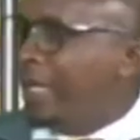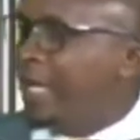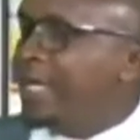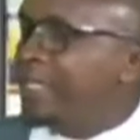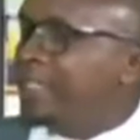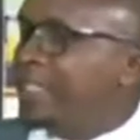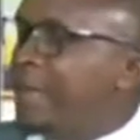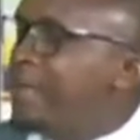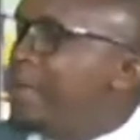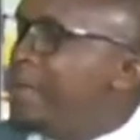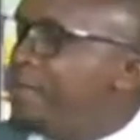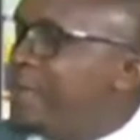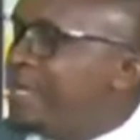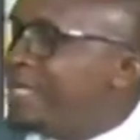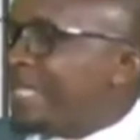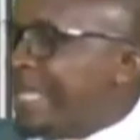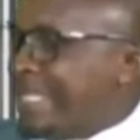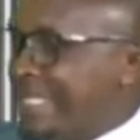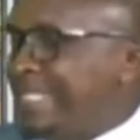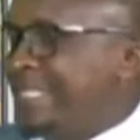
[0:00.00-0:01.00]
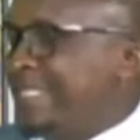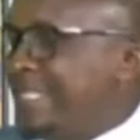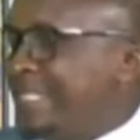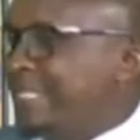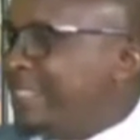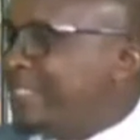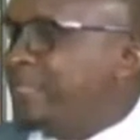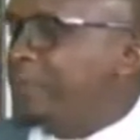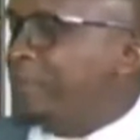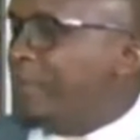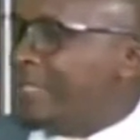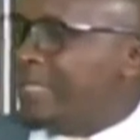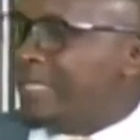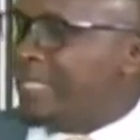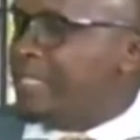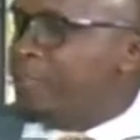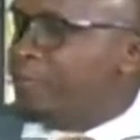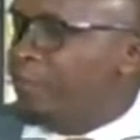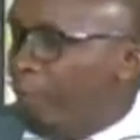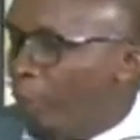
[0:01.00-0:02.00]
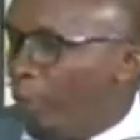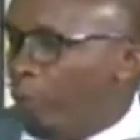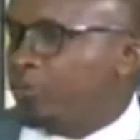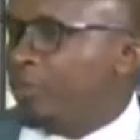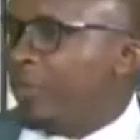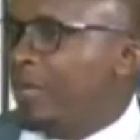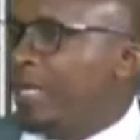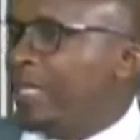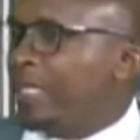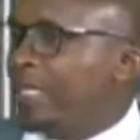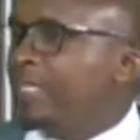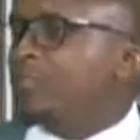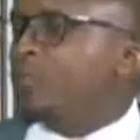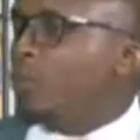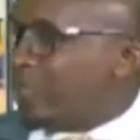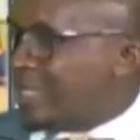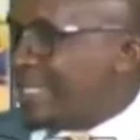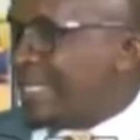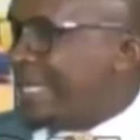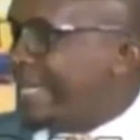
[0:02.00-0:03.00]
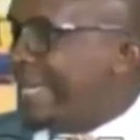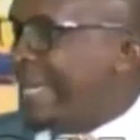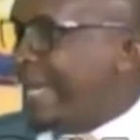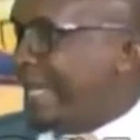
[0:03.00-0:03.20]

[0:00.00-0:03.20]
There may be certain discrepancies, but it was clear.